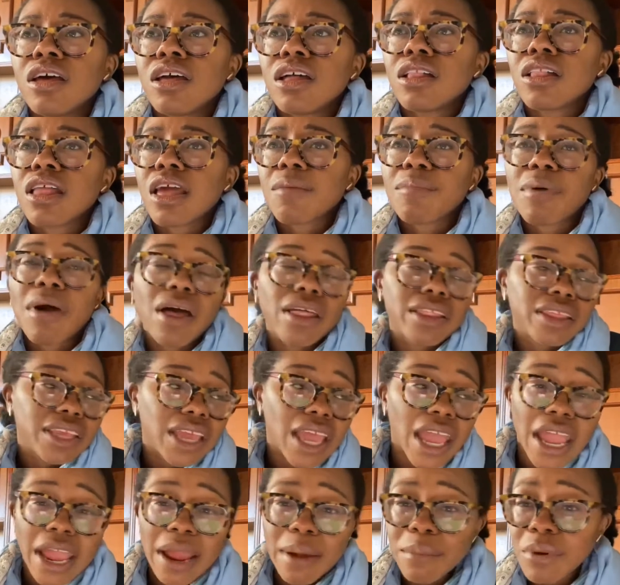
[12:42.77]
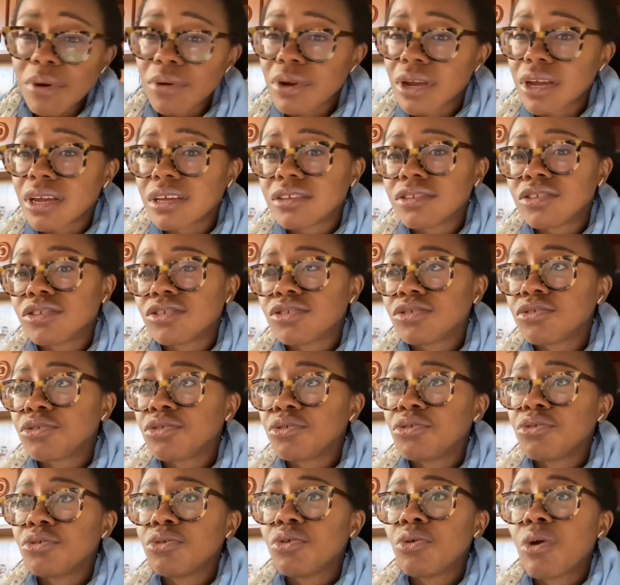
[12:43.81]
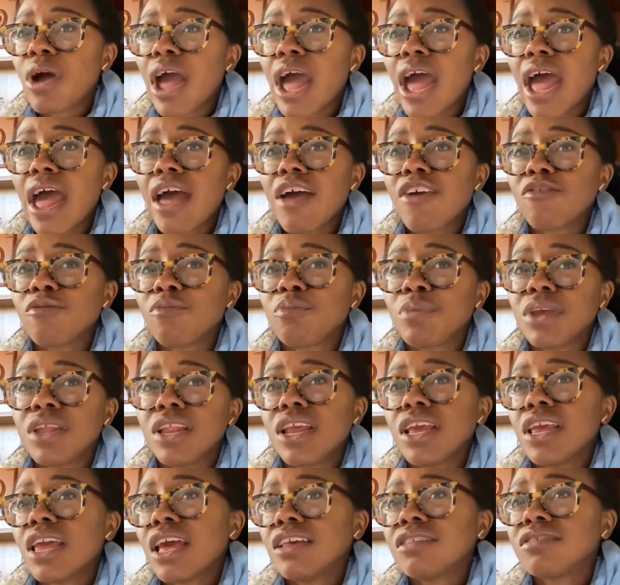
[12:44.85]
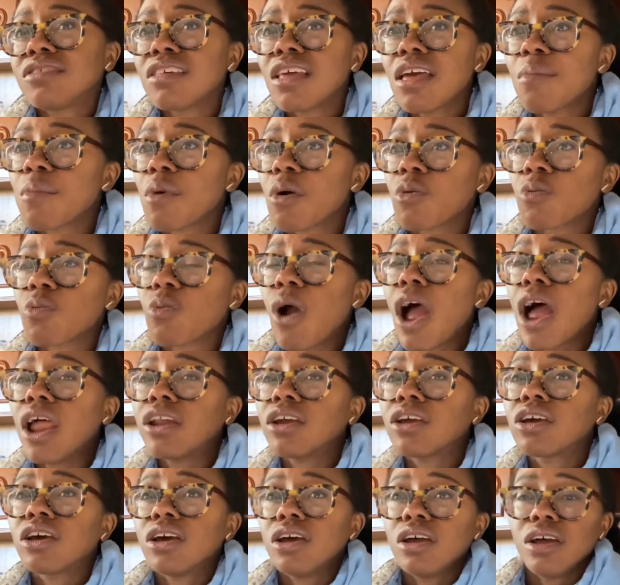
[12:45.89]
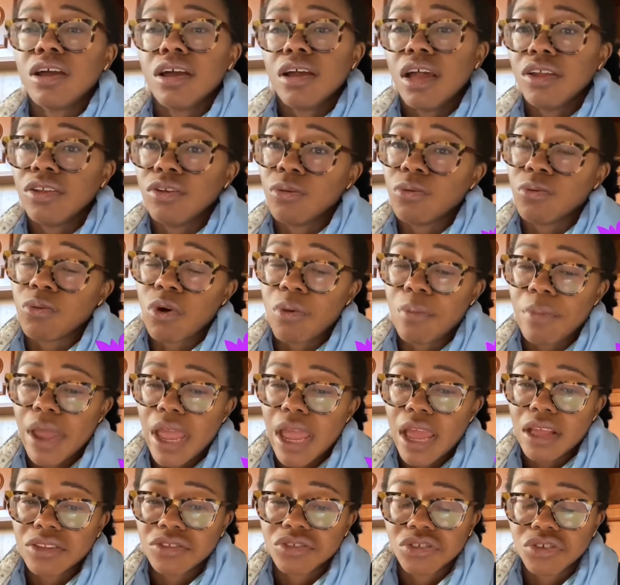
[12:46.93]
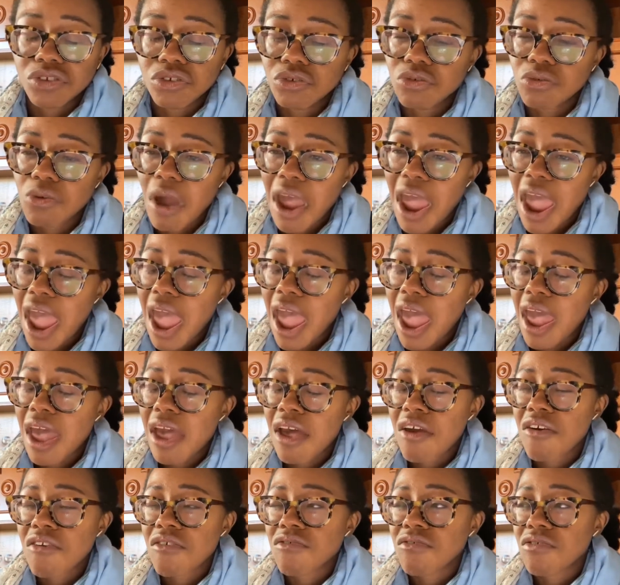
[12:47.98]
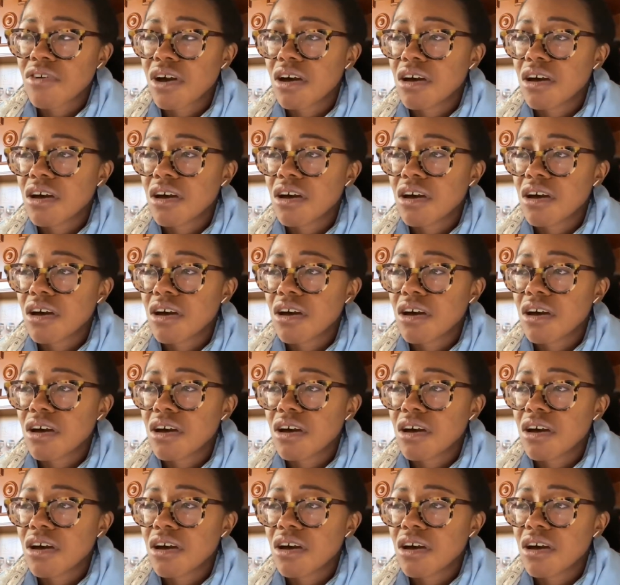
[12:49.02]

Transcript: polyamorous, you have BDSM, erotica under romance, you have